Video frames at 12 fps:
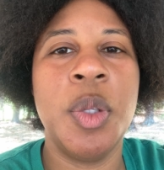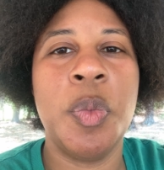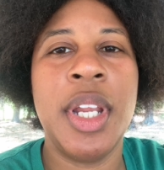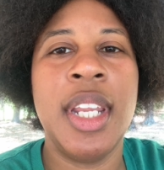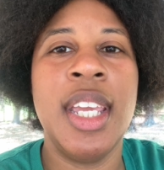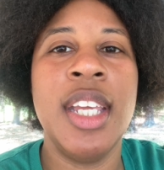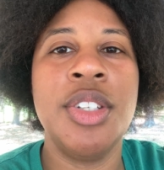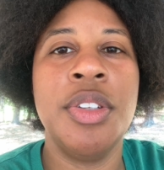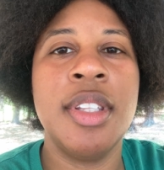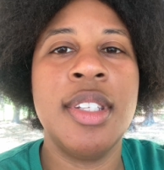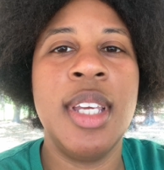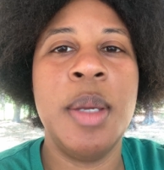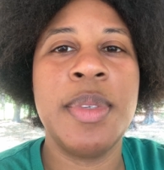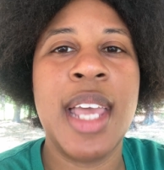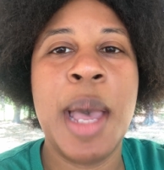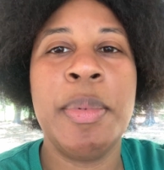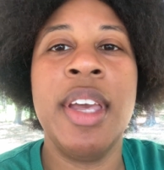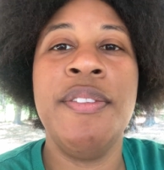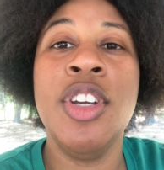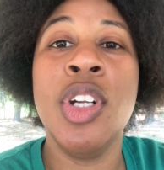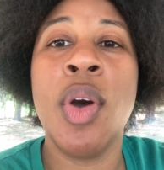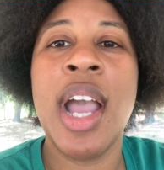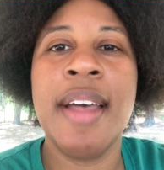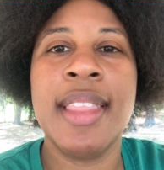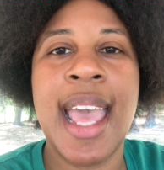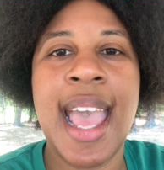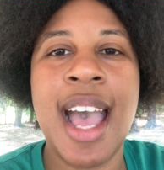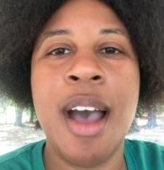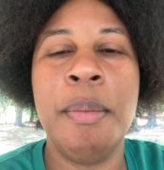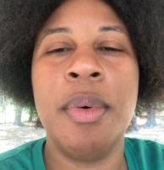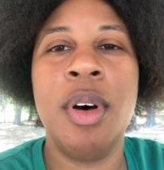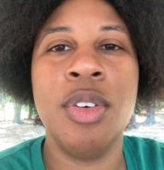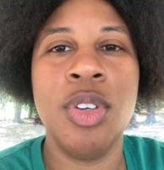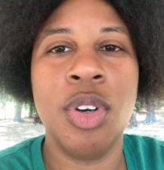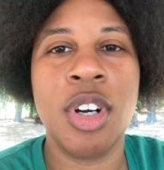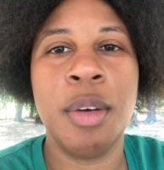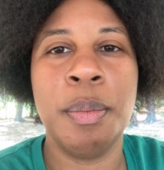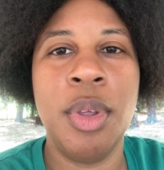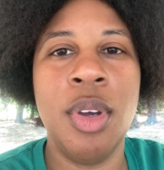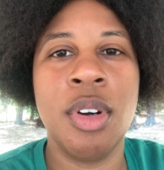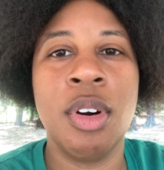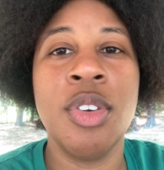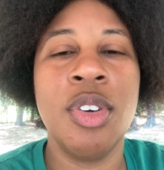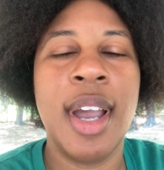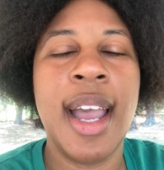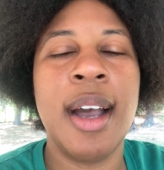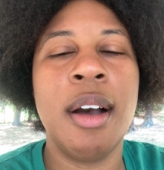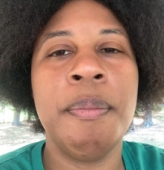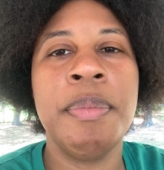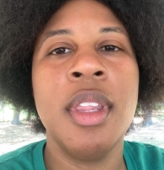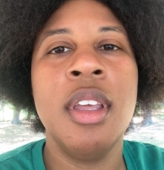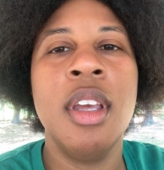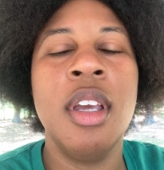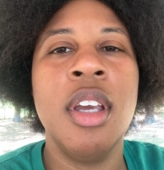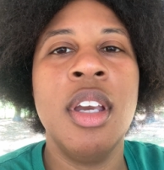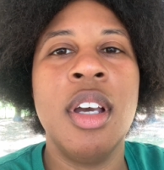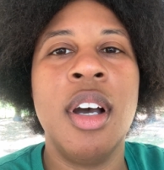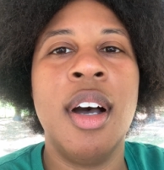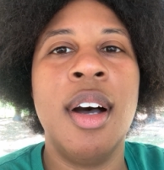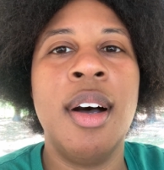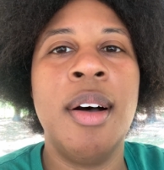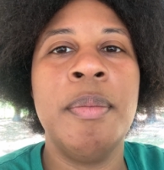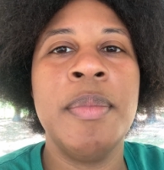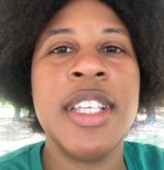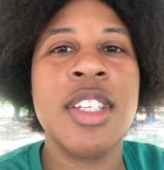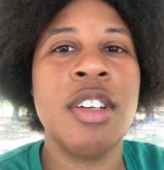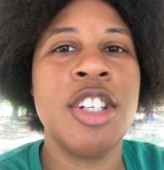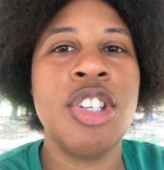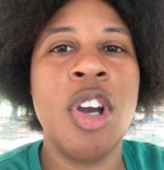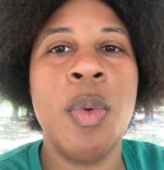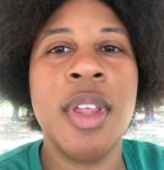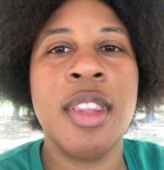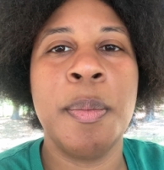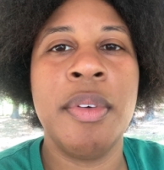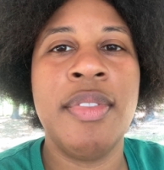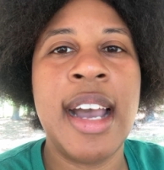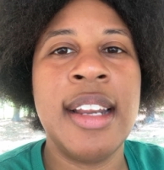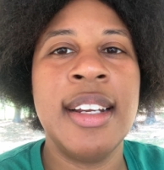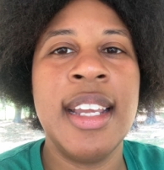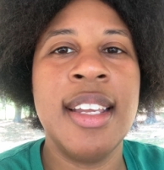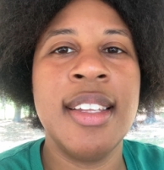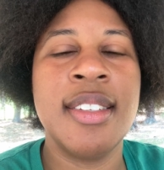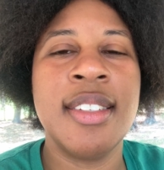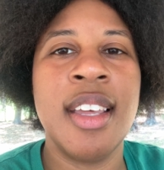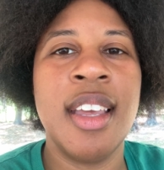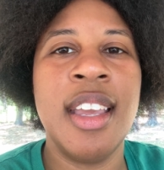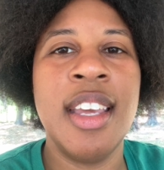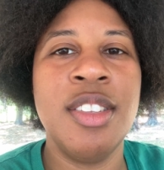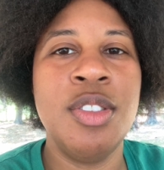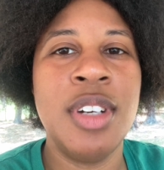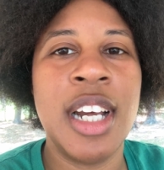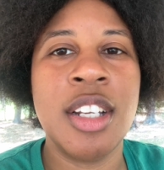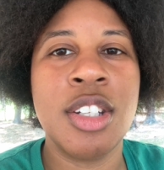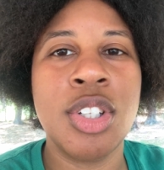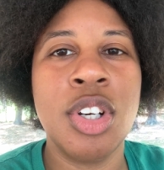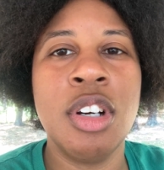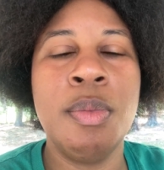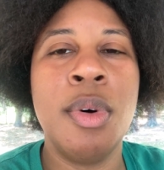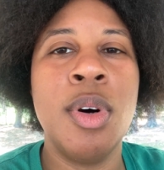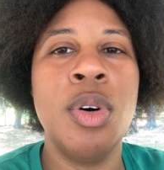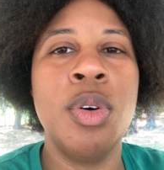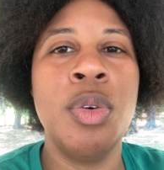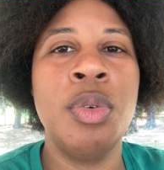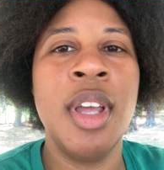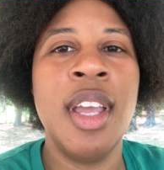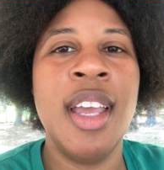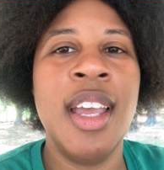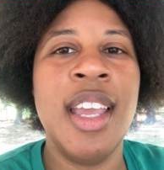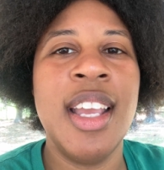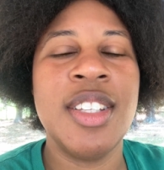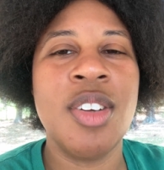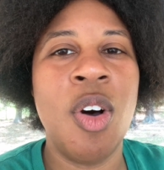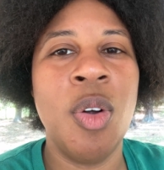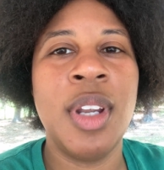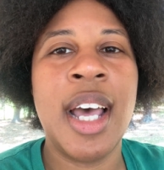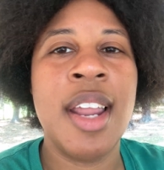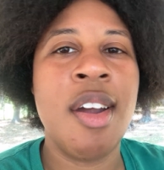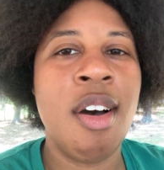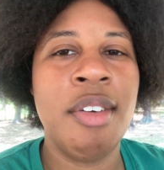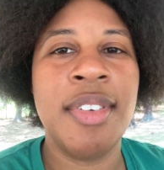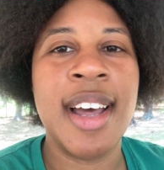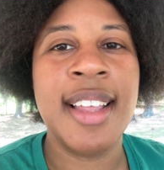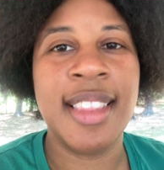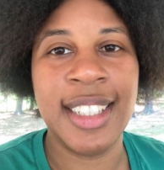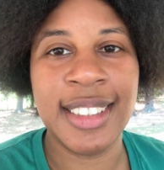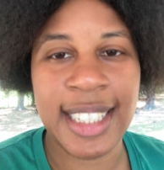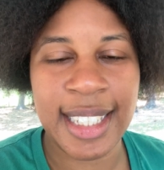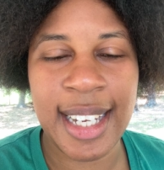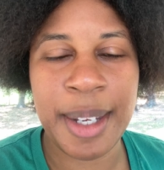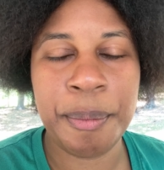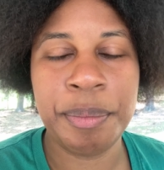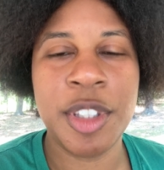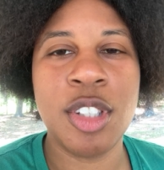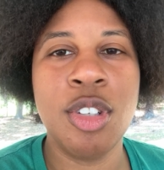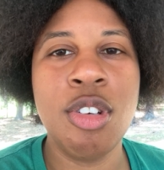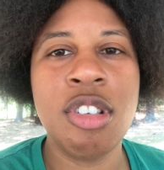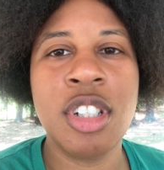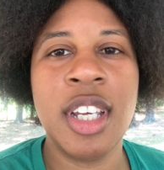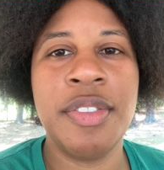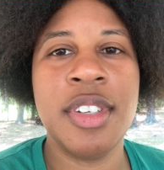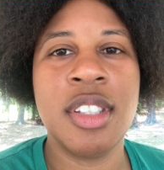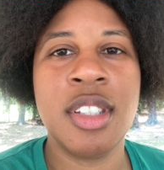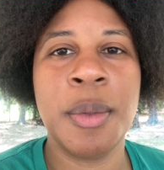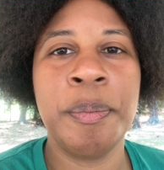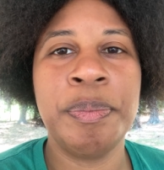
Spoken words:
way to get to the Teams app if you don't have the app on your computer, on your CAL. It's going to show whether the provider is in do not disturb mode, is online, offline, things like that. So usually if it's